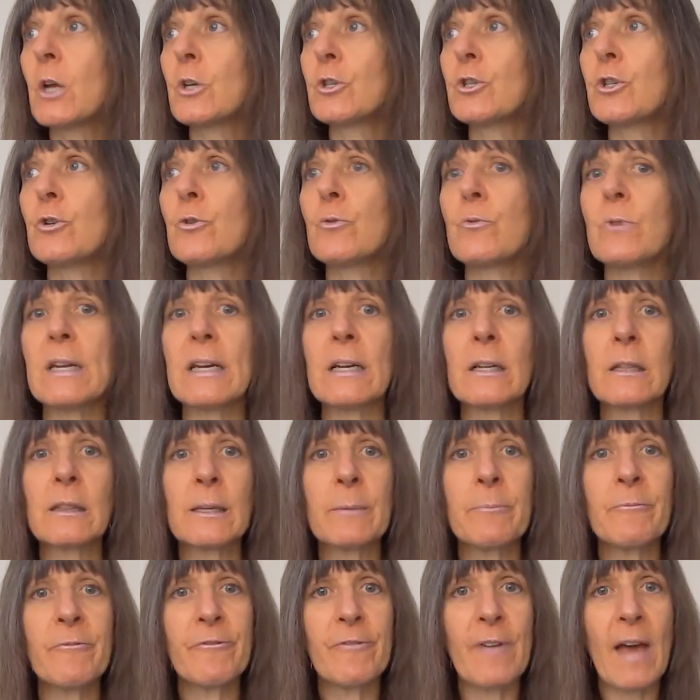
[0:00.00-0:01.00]
Do you need a
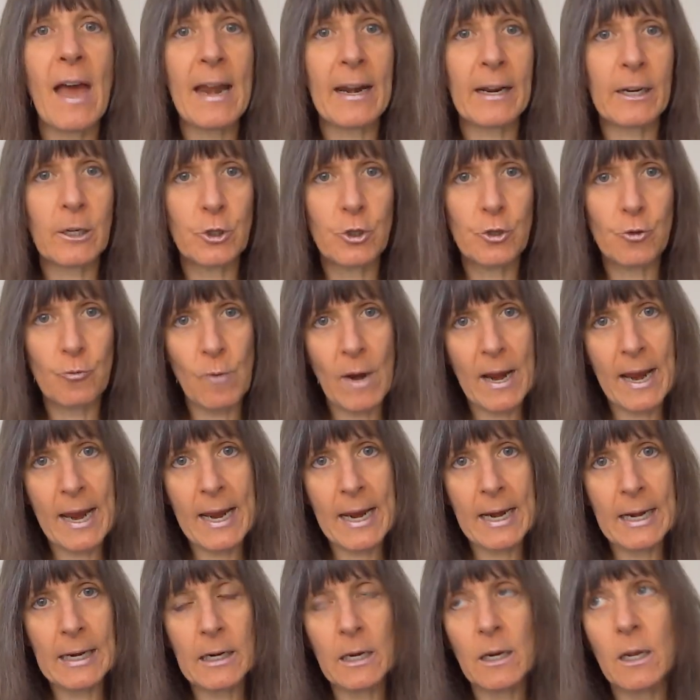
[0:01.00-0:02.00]
lymphatic
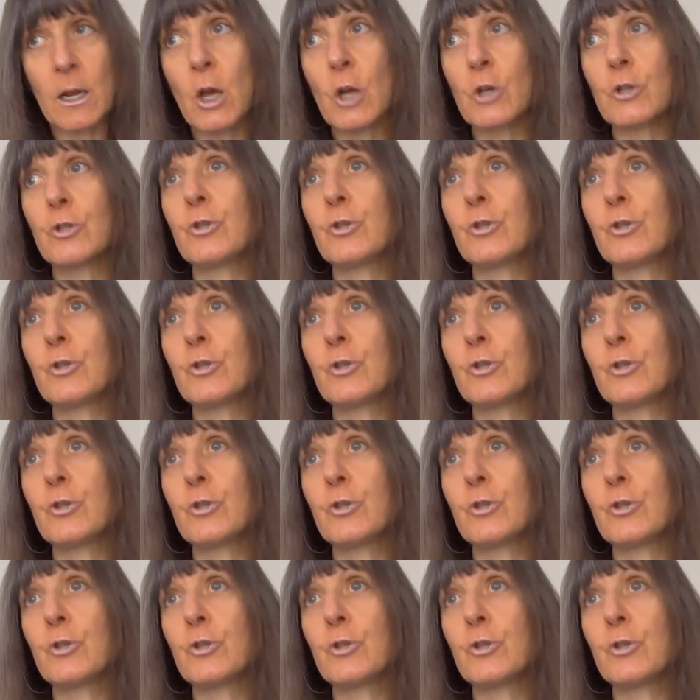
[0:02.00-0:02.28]
drain?